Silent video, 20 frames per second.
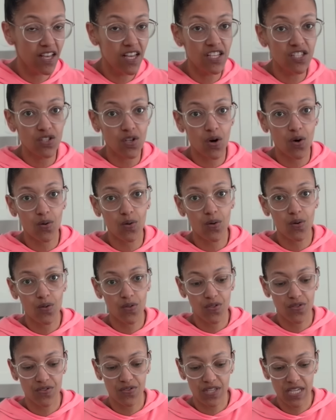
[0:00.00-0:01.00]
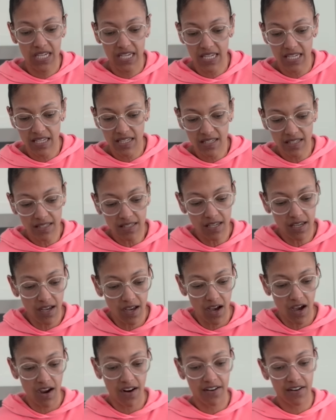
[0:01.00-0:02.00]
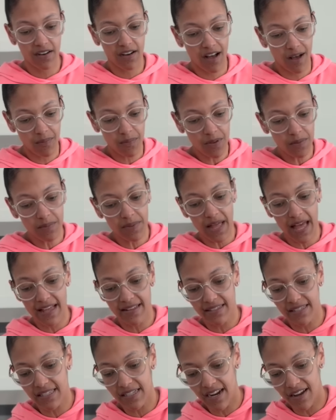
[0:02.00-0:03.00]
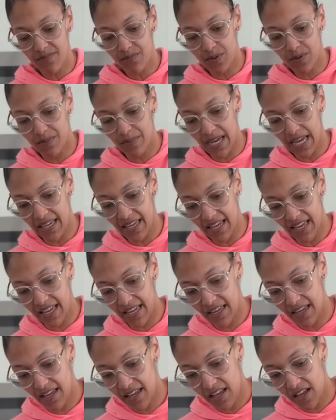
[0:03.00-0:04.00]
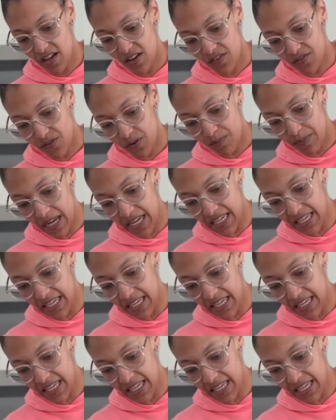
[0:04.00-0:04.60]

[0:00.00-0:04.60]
So these are a couple blends that I've been making for my